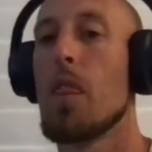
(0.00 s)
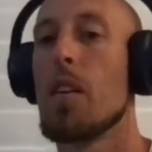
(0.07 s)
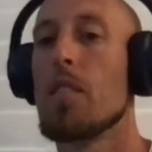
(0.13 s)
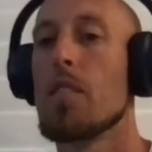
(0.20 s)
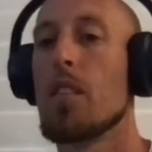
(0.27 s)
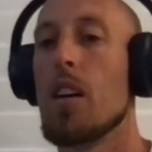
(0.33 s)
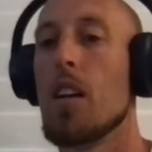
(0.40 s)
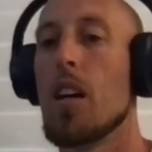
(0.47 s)

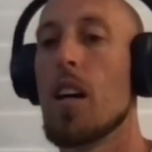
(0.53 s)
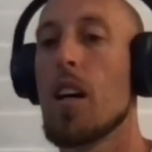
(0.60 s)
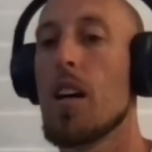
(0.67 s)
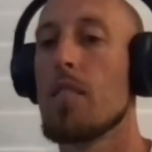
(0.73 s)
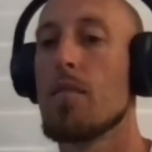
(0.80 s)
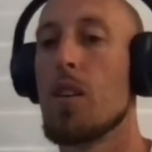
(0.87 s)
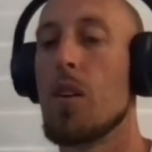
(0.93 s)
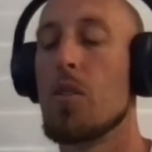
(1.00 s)
Say like
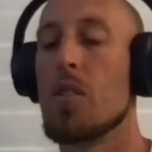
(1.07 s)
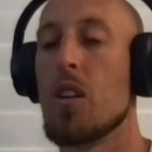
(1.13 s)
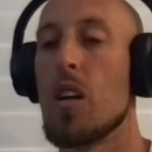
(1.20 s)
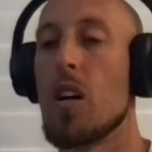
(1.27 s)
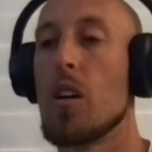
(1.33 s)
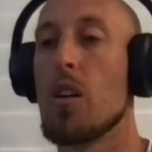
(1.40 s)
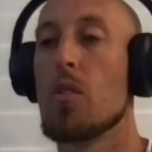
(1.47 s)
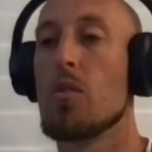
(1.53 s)
when I was younger,
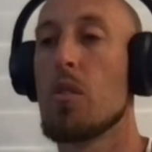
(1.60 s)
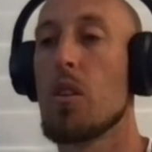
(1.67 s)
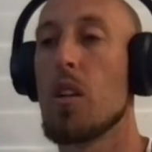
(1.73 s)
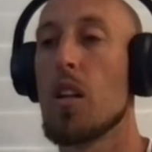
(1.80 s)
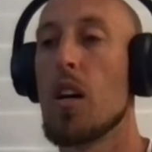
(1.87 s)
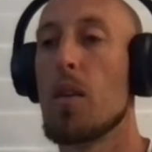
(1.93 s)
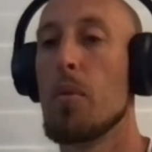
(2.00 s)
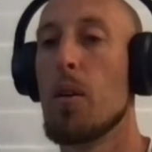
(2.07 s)
I'd go to a
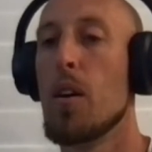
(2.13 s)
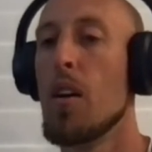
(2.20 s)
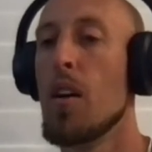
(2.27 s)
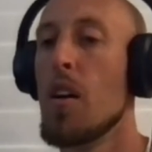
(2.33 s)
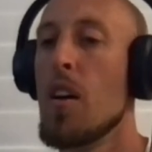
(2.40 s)
club.